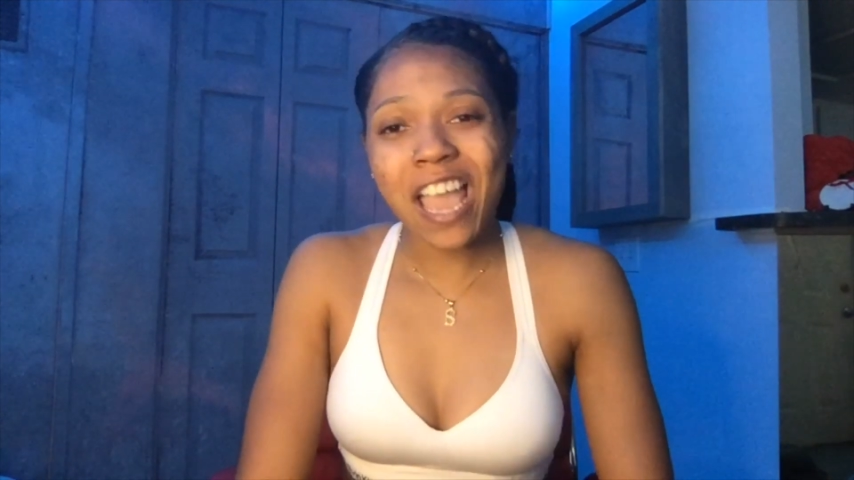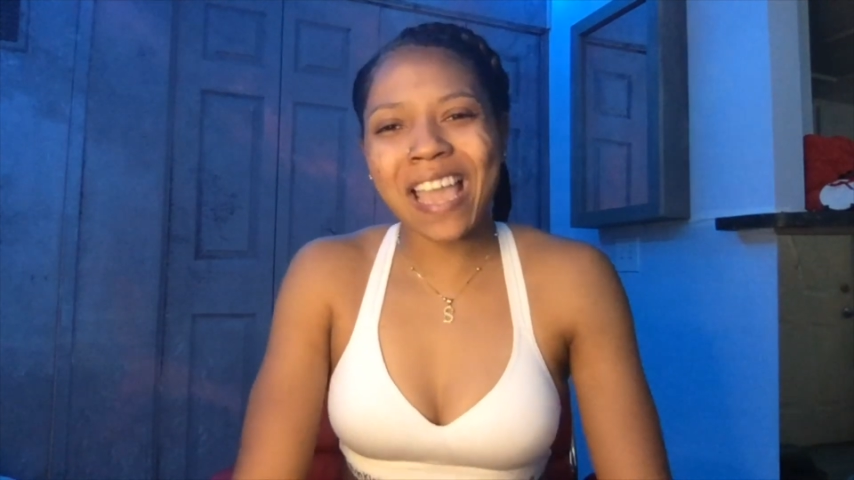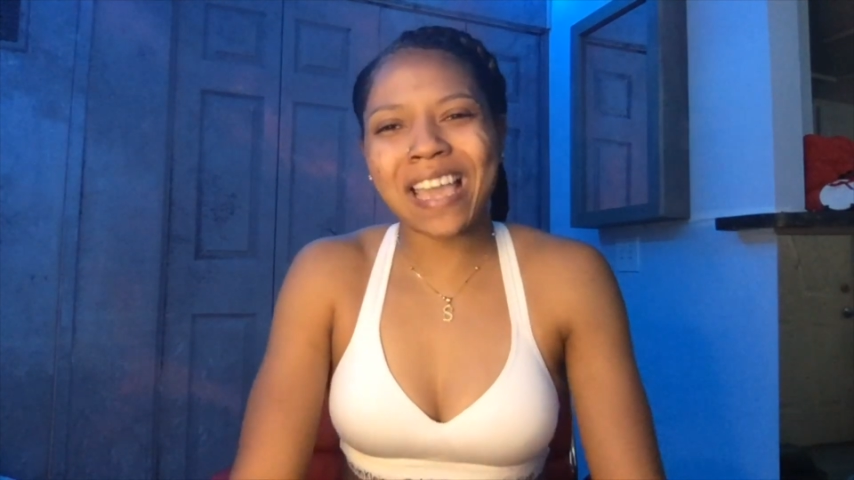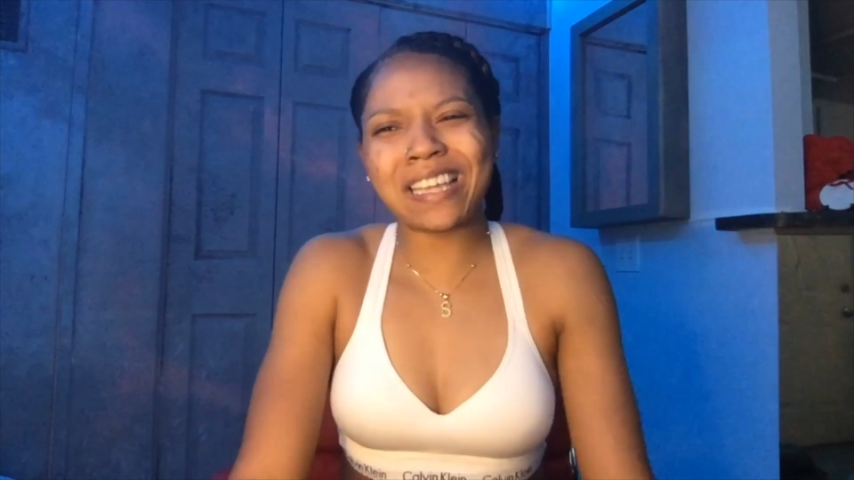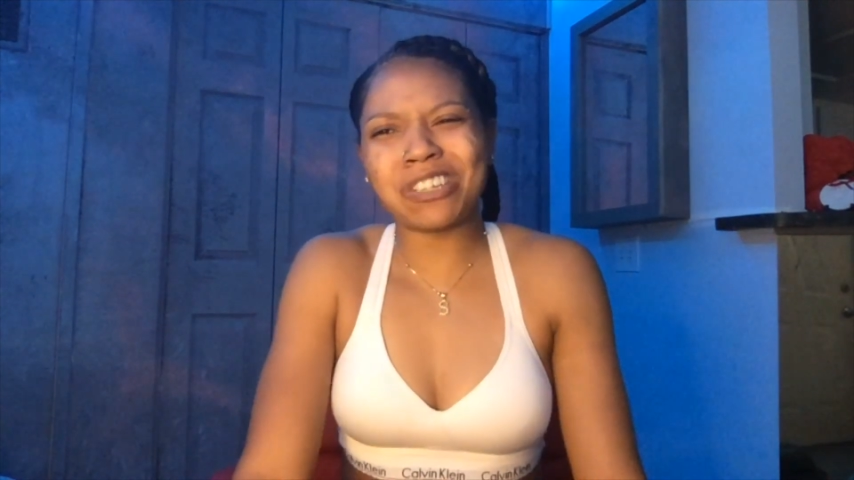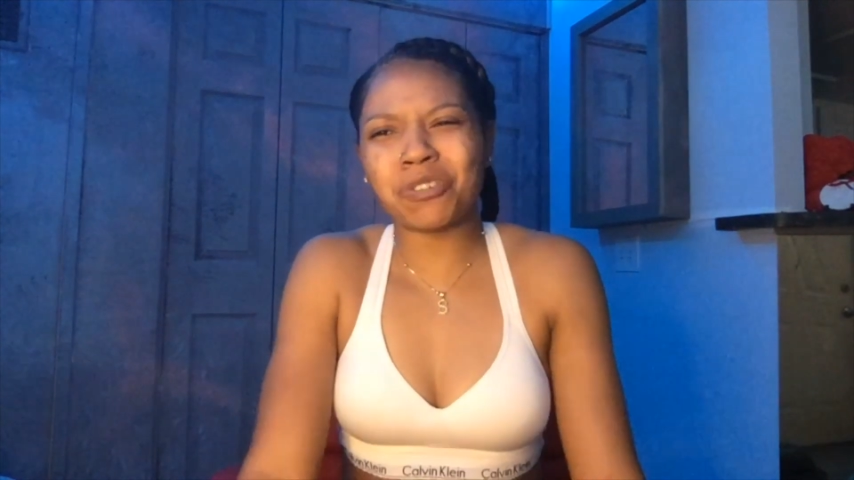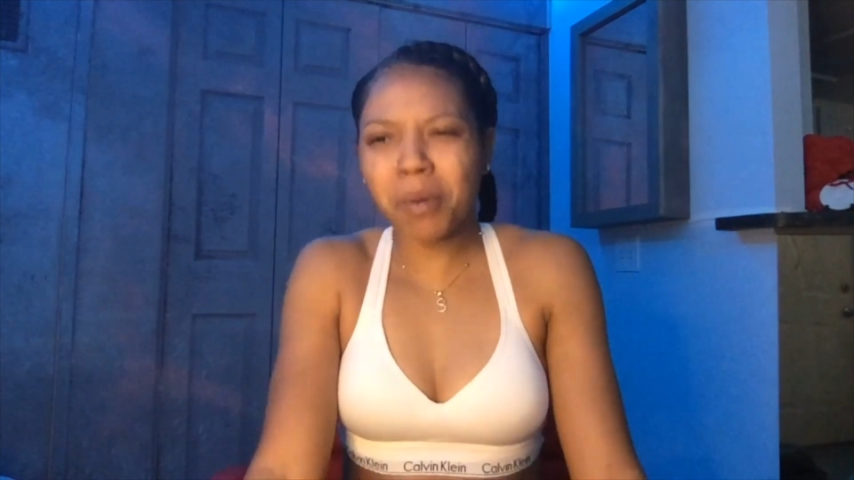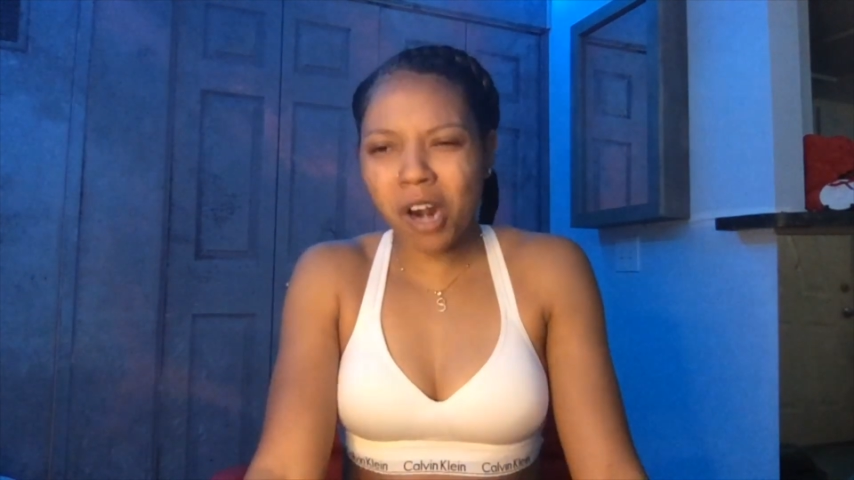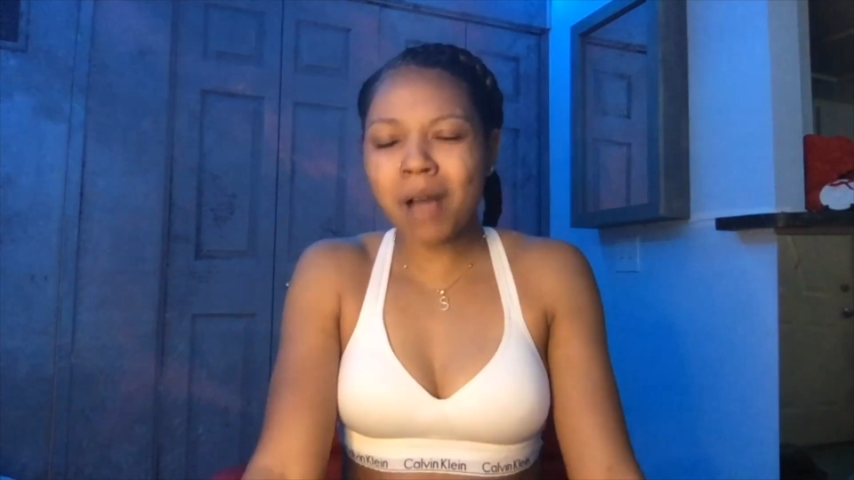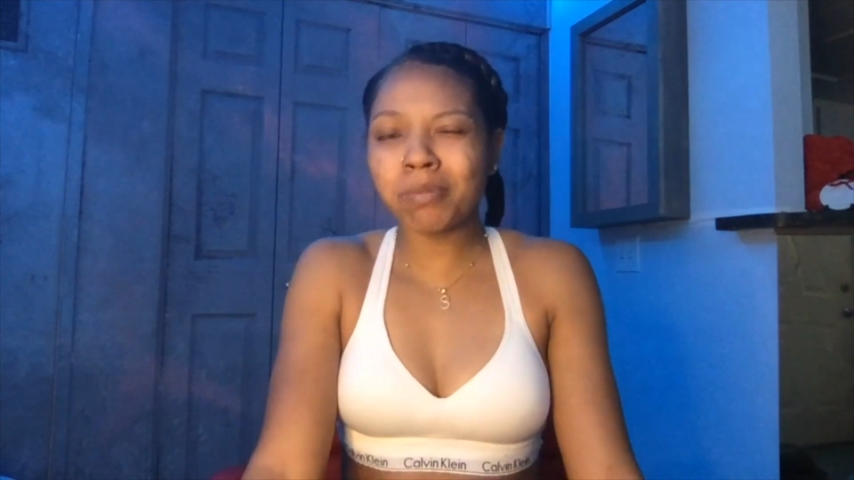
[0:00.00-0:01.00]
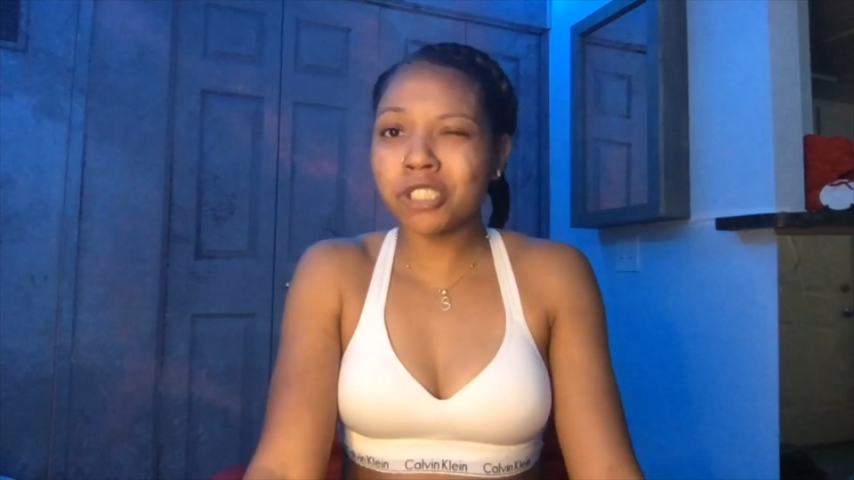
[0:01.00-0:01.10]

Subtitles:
and you're probably